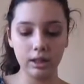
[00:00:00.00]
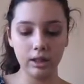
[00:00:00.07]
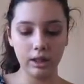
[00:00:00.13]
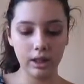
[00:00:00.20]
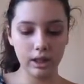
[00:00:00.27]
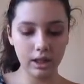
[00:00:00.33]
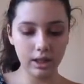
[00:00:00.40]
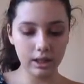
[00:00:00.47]

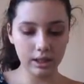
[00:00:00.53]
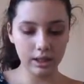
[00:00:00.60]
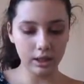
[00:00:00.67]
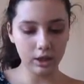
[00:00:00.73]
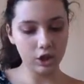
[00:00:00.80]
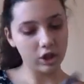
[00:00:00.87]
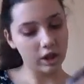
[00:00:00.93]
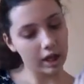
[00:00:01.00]
It is in the
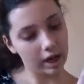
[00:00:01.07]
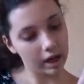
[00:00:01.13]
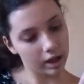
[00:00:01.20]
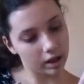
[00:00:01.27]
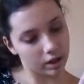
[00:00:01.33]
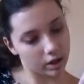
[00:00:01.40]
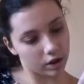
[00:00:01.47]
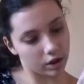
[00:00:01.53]

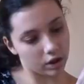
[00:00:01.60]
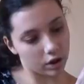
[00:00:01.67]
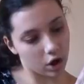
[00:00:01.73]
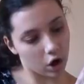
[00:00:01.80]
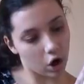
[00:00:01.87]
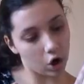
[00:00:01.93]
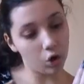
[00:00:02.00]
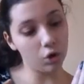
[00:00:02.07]
shade
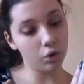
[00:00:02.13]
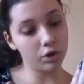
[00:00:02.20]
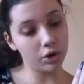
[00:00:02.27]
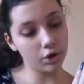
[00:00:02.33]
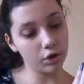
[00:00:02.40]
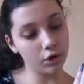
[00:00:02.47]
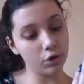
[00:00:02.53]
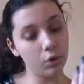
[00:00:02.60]

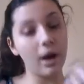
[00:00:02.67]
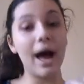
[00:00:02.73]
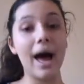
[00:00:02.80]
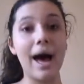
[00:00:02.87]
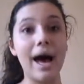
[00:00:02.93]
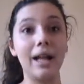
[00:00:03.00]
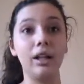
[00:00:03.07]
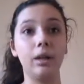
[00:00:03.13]
02
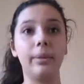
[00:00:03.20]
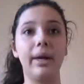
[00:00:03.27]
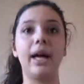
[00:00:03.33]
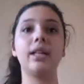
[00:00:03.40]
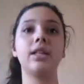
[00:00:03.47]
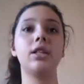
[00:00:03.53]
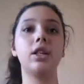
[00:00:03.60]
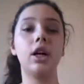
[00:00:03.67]

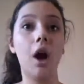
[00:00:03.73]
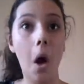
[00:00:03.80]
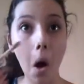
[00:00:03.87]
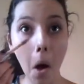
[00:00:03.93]
Alabaster.